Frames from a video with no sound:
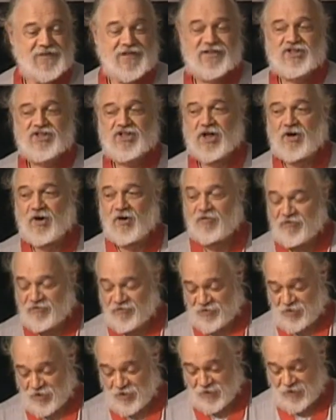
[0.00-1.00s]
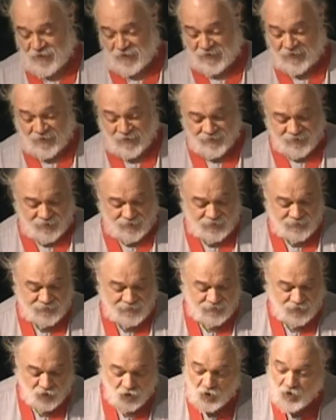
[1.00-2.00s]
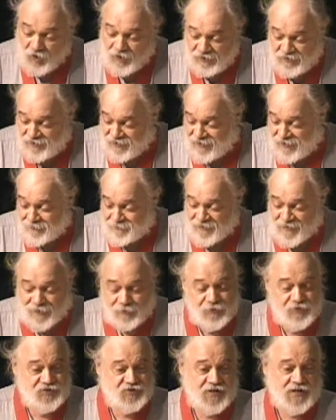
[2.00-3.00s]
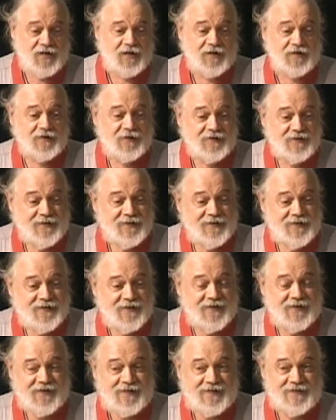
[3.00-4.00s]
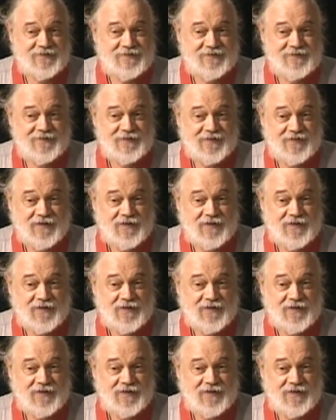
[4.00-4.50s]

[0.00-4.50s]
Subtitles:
So for a long time that was there, and